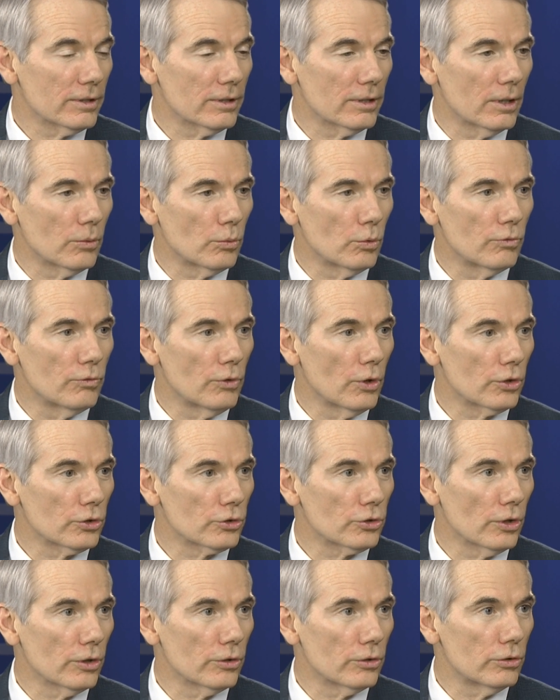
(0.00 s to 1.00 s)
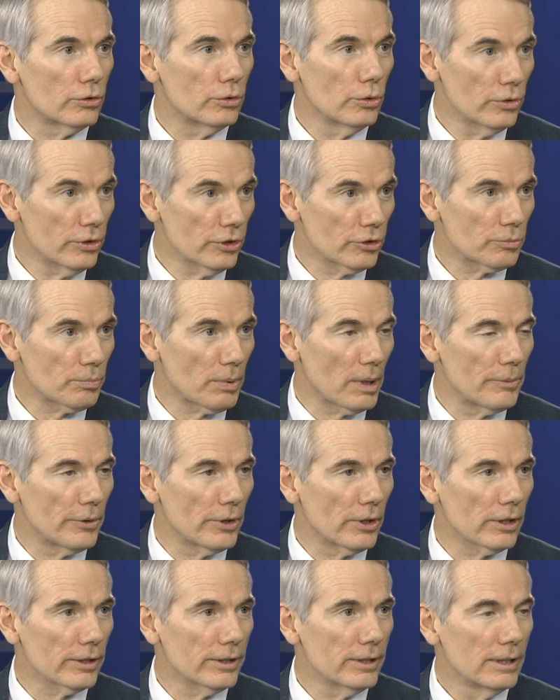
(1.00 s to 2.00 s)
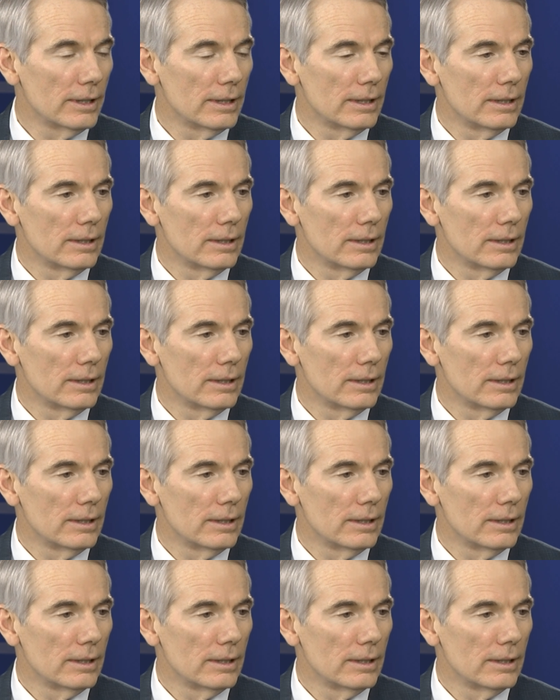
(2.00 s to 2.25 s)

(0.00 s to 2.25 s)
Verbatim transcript: uh, we'll focus on two things primarily.